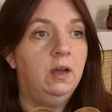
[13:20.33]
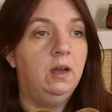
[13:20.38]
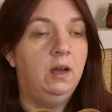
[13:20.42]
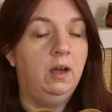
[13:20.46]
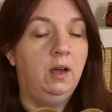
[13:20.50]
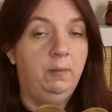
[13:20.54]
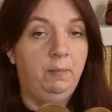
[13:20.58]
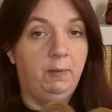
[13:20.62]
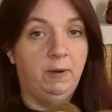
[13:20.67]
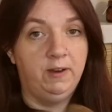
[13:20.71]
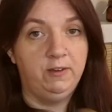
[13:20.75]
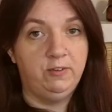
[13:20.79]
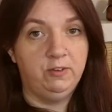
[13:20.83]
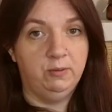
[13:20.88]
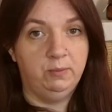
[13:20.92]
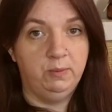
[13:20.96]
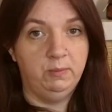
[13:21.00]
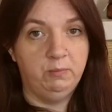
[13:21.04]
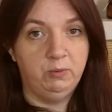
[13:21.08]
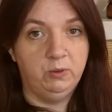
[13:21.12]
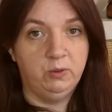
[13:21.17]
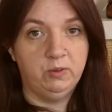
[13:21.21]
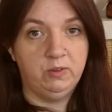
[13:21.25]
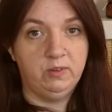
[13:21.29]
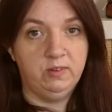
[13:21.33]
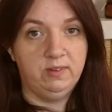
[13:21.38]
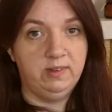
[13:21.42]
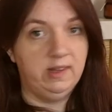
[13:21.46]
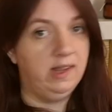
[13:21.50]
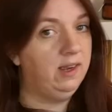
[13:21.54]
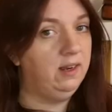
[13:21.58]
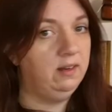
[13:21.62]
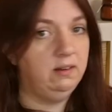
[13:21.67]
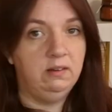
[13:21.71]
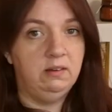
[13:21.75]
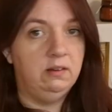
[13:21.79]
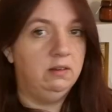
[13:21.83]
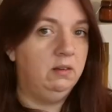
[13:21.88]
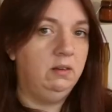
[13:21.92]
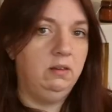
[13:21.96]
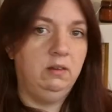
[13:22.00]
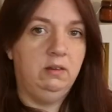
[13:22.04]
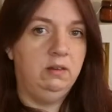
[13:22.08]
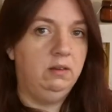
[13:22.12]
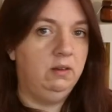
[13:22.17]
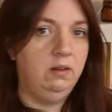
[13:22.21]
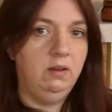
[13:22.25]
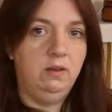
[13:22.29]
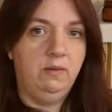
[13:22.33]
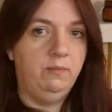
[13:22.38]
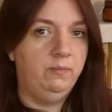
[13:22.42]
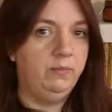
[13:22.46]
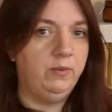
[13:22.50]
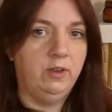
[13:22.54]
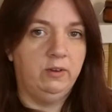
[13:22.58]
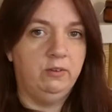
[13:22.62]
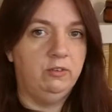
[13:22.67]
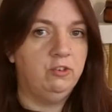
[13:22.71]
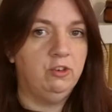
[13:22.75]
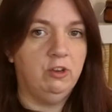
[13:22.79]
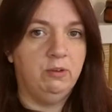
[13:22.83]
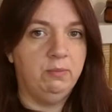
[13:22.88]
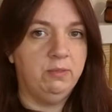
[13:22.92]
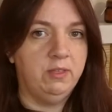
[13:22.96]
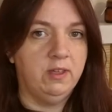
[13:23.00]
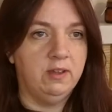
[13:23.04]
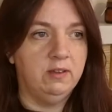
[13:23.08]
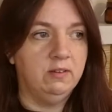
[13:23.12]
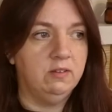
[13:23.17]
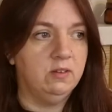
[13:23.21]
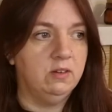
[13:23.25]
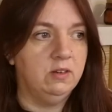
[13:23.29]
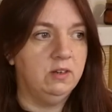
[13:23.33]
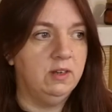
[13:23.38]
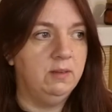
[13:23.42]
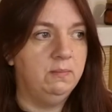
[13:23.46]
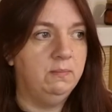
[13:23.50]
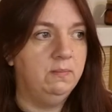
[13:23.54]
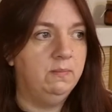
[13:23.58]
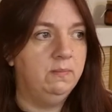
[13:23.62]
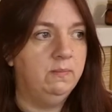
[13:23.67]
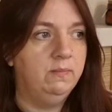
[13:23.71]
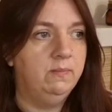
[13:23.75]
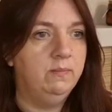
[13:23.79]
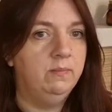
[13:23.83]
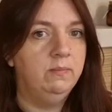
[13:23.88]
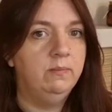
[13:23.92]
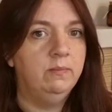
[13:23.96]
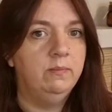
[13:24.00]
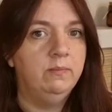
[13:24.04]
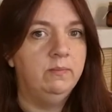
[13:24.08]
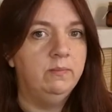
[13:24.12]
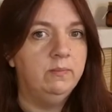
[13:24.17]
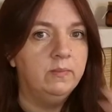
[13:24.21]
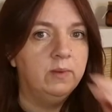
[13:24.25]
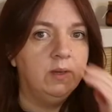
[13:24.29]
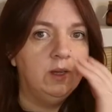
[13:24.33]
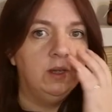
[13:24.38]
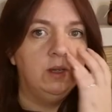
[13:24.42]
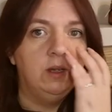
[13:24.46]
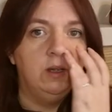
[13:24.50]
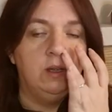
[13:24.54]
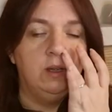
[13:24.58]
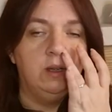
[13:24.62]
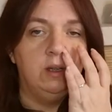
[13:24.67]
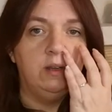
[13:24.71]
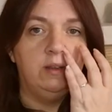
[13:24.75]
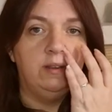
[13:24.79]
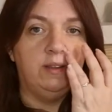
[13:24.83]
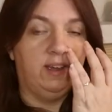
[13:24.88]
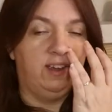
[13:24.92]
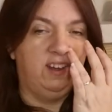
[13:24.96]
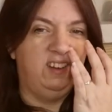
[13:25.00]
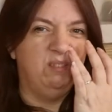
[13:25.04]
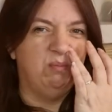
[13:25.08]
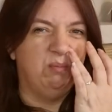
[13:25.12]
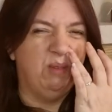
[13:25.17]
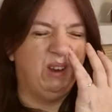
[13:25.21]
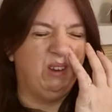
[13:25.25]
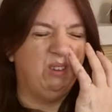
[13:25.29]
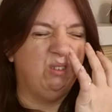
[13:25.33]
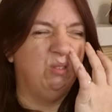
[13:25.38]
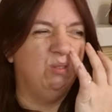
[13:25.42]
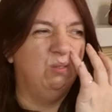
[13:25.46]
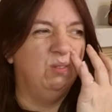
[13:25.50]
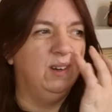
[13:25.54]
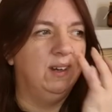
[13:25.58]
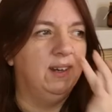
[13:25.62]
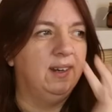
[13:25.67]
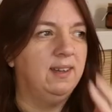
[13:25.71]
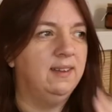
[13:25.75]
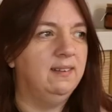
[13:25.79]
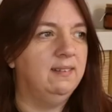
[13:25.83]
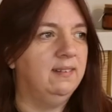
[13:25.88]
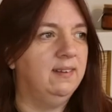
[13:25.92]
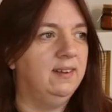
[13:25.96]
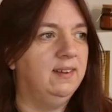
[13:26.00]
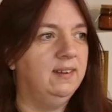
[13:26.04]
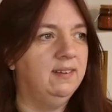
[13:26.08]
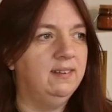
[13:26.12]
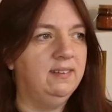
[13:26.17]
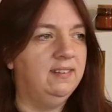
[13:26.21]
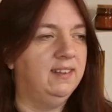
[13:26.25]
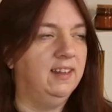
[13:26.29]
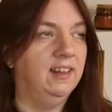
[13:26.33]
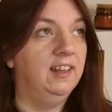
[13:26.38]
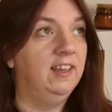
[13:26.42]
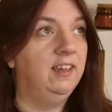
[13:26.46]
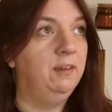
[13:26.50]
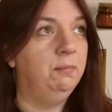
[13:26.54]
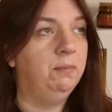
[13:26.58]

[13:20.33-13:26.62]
I buy chopping boards and say, don't chop things on them. That is mental, really, isn't it? It's silly.